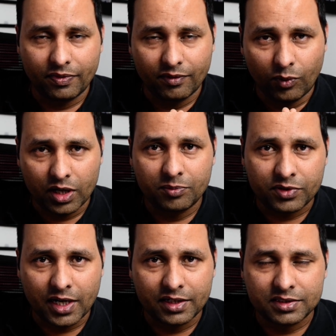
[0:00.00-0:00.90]
what I'm
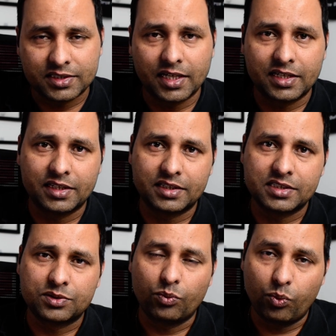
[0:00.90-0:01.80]
trying to say here
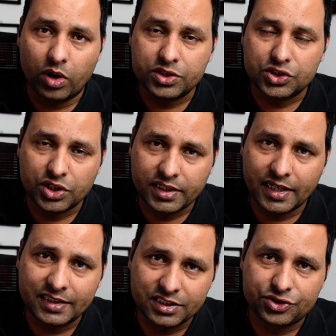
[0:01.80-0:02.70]
is once you
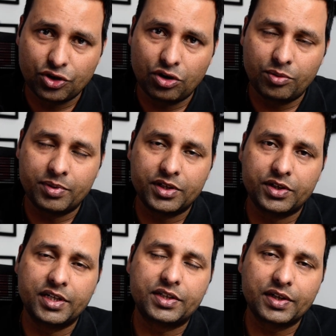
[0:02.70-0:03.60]
get the job, you
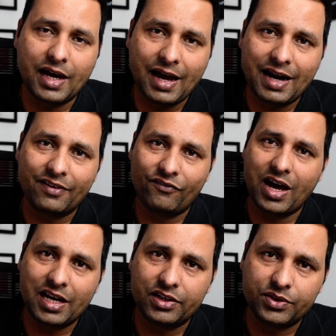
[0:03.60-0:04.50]
need to add
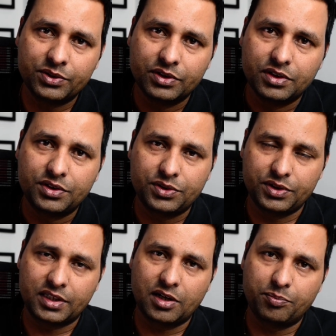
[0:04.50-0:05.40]
value to
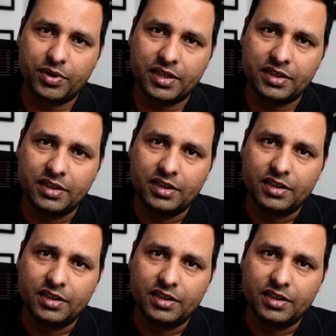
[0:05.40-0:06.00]
the company.